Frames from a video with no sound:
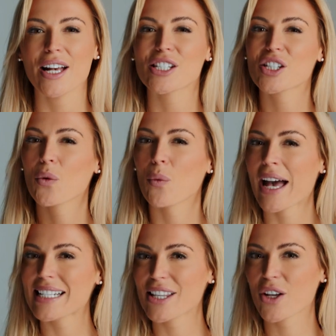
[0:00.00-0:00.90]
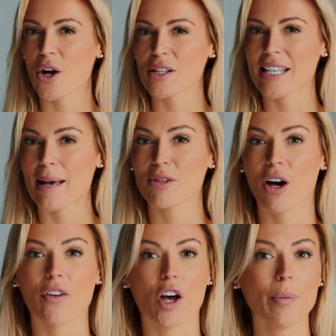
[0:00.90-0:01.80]
So where did the concept
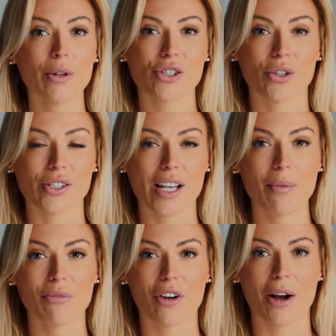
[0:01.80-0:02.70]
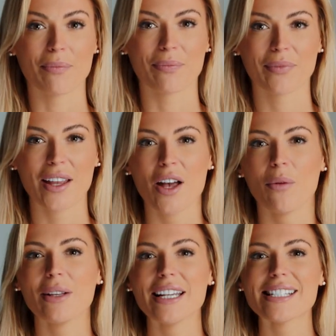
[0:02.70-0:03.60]
of open source come from?
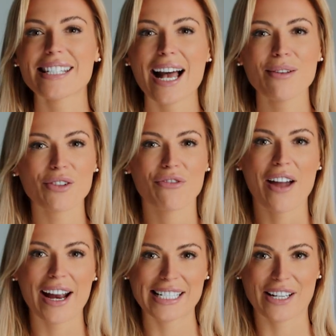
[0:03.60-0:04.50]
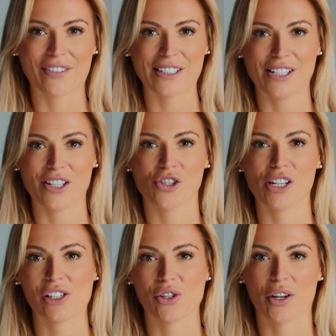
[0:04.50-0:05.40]
Well, it sounds very different to the
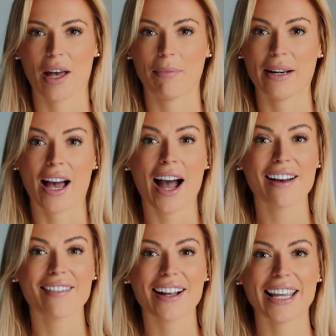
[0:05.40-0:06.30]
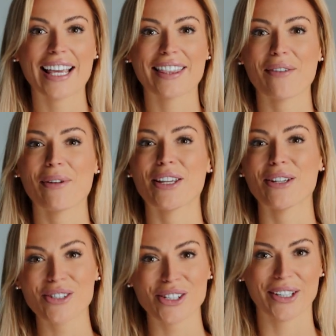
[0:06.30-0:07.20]
traditional company hierarchy that we're
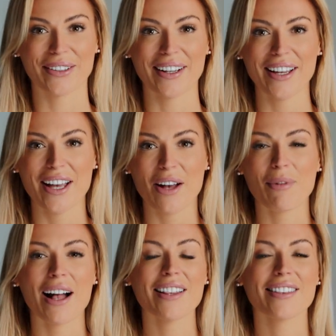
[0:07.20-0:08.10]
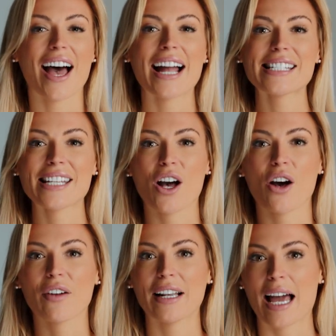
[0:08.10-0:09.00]
used to. Well, the idea
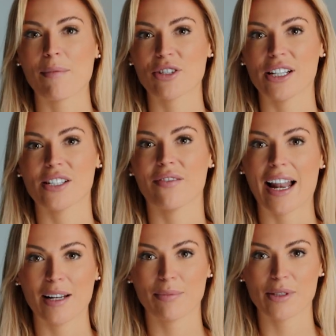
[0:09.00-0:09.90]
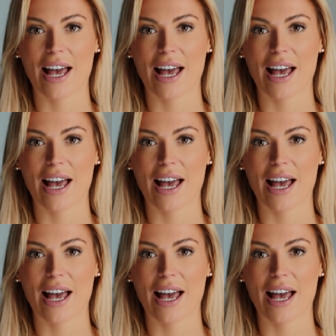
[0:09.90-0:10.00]
of collaboratively developed